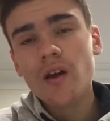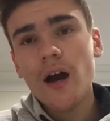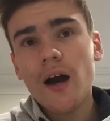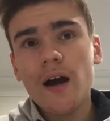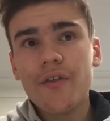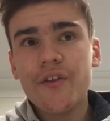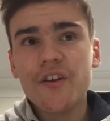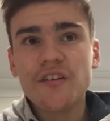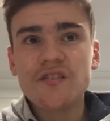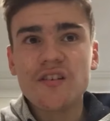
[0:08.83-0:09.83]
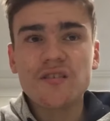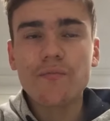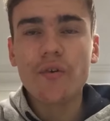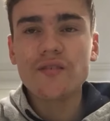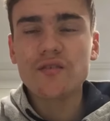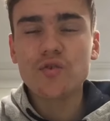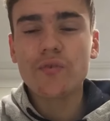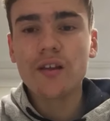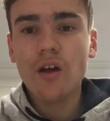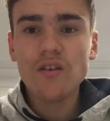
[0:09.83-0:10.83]
36 points to
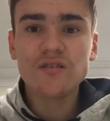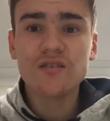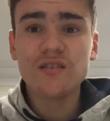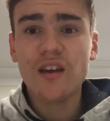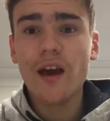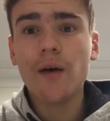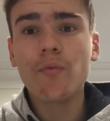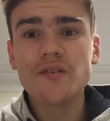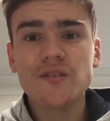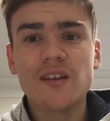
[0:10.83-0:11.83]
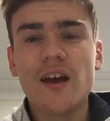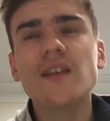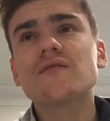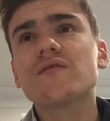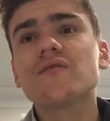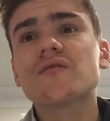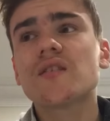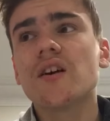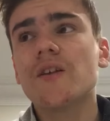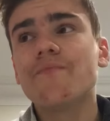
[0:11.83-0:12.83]
20 loss to the Cowboys in Townsville.
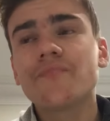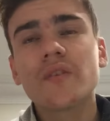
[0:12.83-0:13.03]
So,